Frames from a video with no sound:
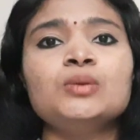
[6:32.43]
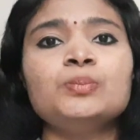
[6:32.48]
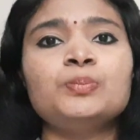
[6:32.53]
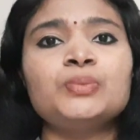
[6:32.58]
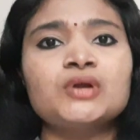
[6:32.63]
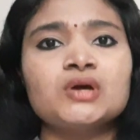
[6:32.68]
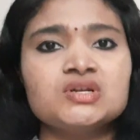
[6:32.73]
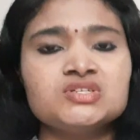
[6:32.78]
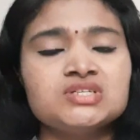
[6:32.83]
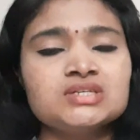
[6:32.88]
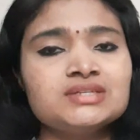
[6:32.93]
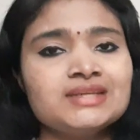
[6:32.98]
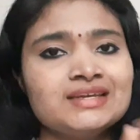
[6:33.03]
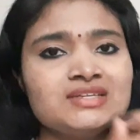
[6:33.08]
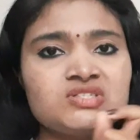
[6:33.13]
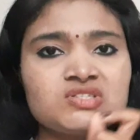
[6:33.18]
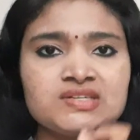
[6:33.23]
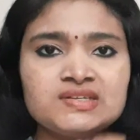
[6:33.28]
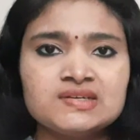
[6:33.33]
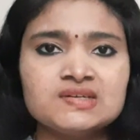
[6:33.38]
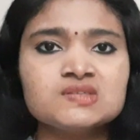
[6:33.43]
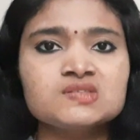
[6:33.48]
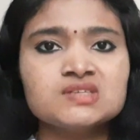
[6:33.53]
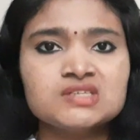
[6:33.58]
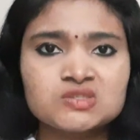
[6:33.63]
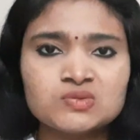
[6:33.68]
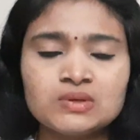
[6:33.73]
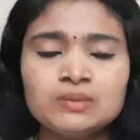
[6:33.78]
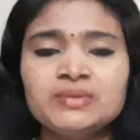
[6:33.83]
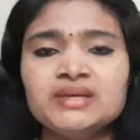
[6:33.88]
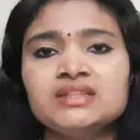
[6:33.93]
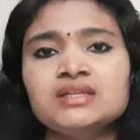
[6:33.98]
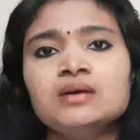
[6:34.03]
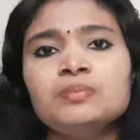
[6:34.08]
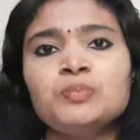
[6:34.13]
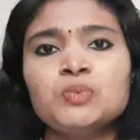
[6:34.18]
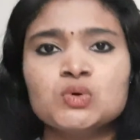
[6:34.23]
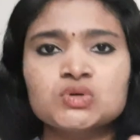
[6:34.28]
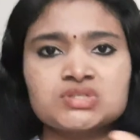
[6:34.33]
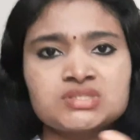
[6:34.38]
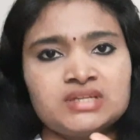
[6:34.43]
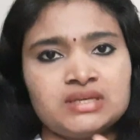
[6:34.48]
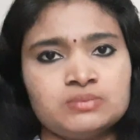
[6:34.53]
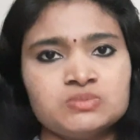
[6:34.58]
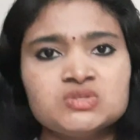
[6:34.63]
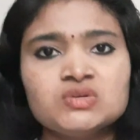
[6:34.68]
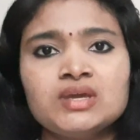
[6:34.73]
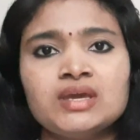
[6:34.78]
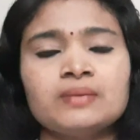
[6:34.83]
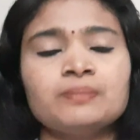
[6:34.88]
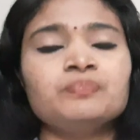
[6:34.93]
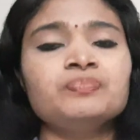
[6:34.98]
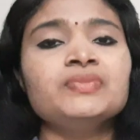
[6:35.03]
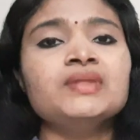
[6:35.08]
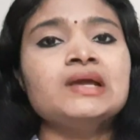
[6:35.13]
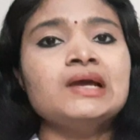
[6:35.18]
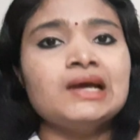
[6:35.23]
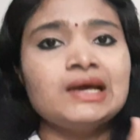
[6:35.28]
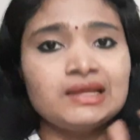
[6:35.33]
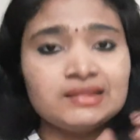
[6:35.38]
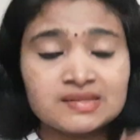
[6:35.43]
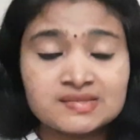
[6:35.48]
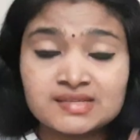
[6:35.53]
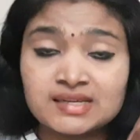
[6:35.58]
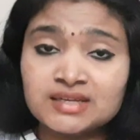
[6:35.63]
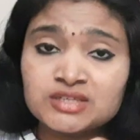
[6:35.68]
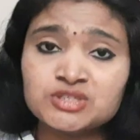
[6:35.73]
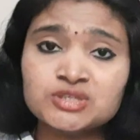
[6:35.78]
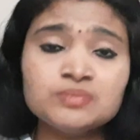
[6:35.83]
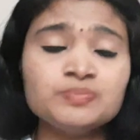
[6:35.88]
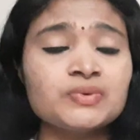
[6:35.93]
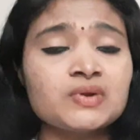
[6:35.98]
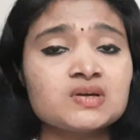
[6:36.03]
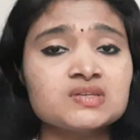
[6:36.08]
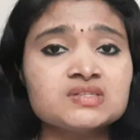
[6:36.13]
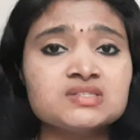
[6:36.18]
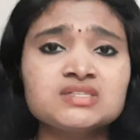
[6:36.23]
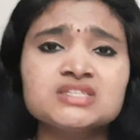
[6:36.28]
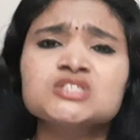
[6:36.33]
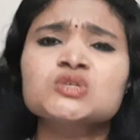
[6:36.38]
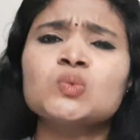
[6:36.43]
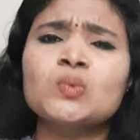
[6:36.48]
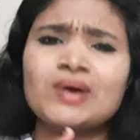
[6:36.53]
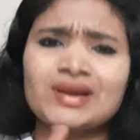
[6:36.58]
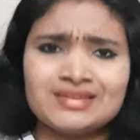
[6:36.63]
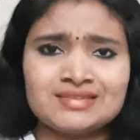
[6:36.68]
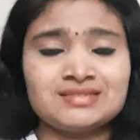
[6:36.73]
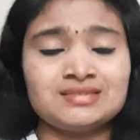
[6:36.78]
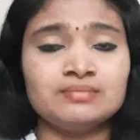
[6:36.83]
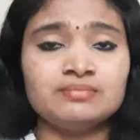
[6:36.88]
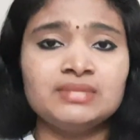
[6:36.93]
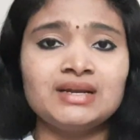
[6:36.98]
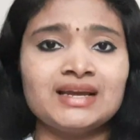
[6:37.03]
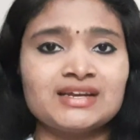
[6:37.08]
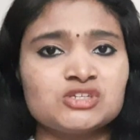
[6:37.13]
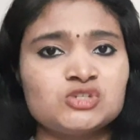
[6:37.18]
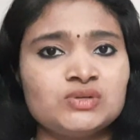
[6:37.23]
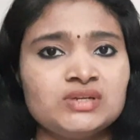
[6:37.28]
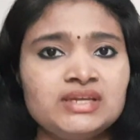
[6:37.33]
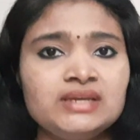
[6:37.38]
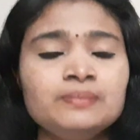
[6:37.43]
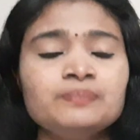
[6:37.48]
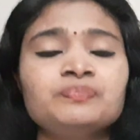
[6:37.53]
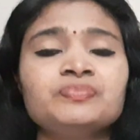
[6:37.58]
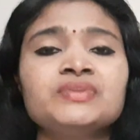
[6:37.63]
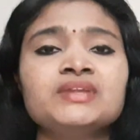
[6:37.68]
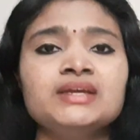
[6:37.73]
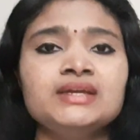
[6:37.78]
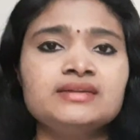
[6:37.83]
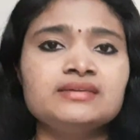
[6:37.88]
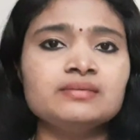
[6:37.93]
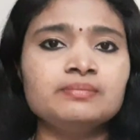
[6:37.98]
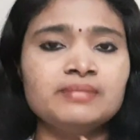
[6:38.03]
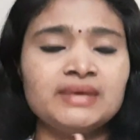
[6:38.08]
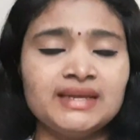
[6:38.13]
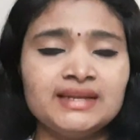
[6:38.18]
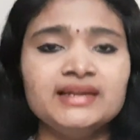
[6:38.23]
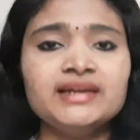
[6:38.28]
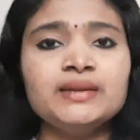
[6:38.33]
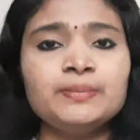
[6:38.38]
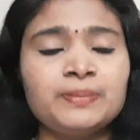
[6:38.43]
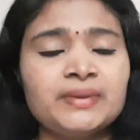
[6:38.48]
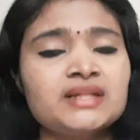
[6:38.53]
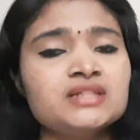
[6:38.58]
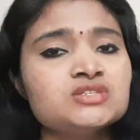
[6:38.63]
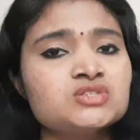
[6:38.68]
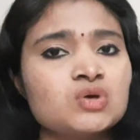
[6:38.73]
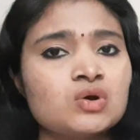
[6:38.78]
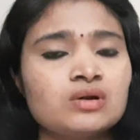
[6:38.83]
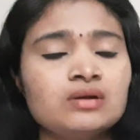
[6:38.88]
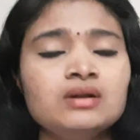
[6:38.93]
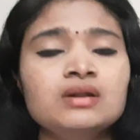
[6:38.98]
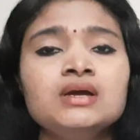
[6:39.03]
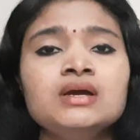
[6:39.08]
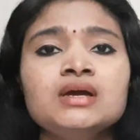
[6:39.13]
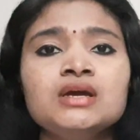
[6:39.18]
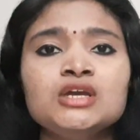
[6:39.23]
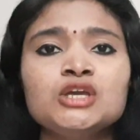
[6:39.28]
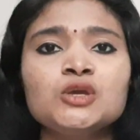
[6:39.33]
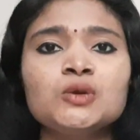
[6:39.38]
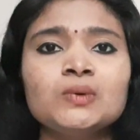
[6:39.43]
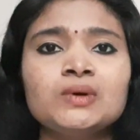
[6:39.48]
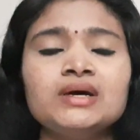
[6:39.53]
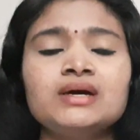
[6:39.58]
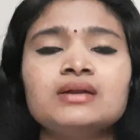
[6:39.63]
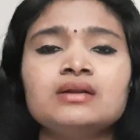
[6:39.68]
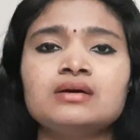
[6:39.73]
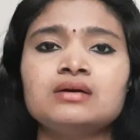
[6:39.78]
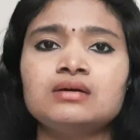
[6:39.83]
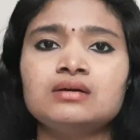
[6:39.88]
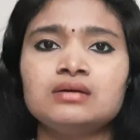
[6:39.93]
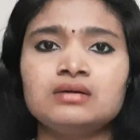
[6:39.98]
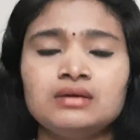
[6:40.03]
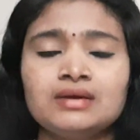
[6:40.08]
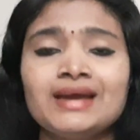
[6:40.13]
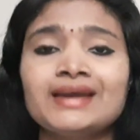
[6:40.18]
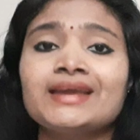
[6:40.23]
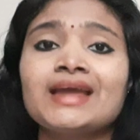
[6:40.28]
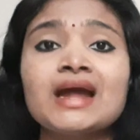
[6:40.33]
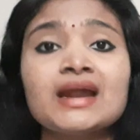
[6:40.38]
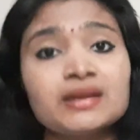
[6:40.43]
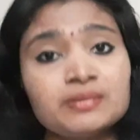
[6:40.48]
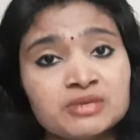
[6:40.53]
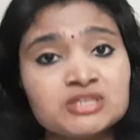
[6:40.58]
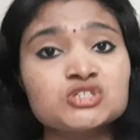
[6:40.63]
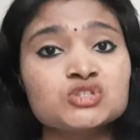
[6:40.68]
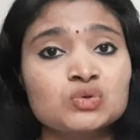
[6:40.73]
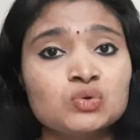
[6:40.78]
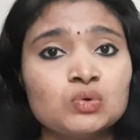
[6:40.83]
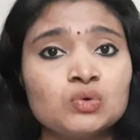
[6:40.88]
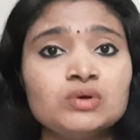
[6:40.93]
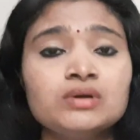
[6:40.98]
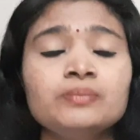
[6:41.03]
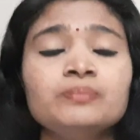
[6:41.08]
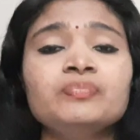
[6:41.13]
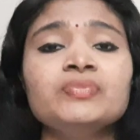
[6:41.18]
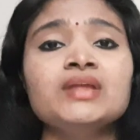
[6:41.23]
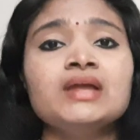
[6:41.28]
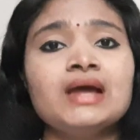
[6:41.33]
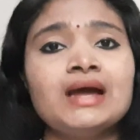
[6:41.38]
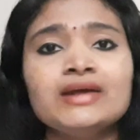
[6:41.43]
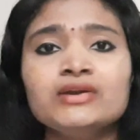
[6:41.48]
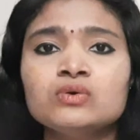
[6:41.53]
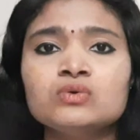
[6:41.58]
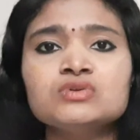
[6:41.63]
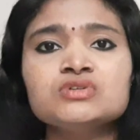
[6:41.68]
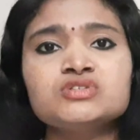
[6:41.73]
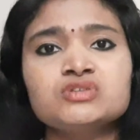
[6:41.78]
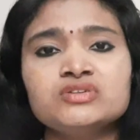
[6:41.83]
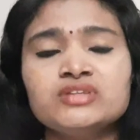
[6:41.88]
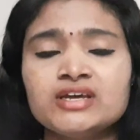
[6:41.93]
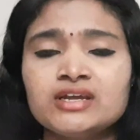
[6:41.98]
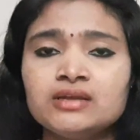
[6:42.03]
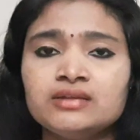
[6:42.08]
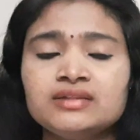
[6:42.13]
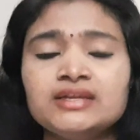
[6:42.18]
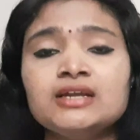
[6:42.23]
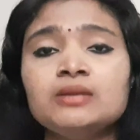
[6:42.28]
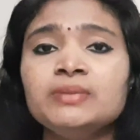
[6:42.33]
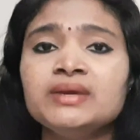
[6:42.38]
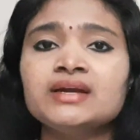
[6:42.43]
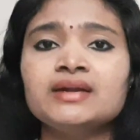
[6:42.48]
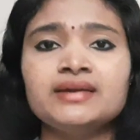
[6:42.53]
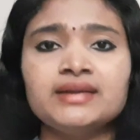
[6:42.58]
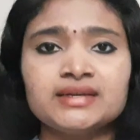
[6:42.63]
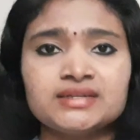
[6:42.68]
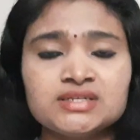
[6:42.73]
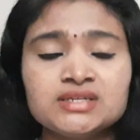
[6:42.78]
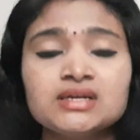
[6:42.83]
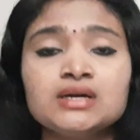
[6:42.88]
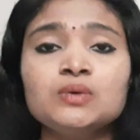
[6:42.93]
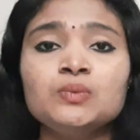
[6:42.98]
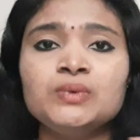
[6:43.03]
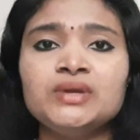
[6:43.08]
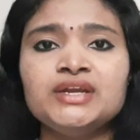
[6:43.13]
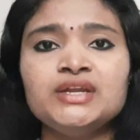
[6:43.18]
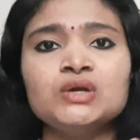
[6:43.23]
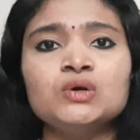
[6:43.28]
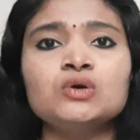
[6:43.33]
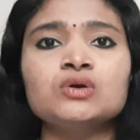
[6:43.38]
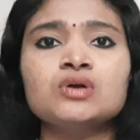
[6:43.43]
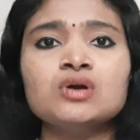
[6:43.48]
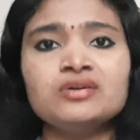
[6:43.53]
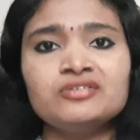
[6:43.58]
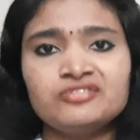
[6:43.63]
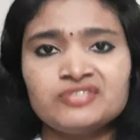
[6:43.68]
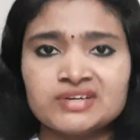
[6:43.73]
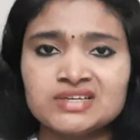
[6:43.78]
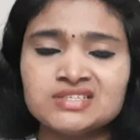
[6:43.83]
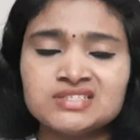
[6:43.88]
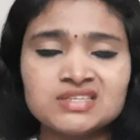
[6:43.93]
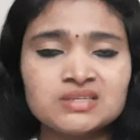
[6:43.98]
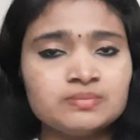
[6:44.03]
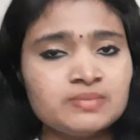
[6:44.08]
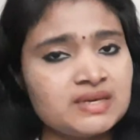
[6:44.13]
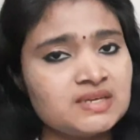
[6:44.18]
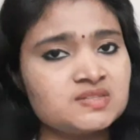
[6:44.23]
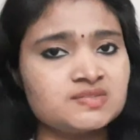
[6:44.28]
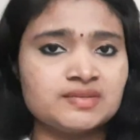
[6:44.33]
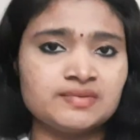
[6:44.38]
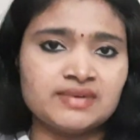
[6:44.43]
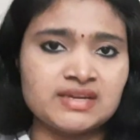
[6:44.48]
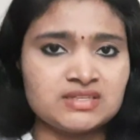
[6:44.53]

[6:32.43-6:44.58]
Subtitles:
project engineers. This will be the post names. Okay. And the selection process is quite simple. Actually, it mainly depends on your academic score, and also they'll be conducting a video conferencing based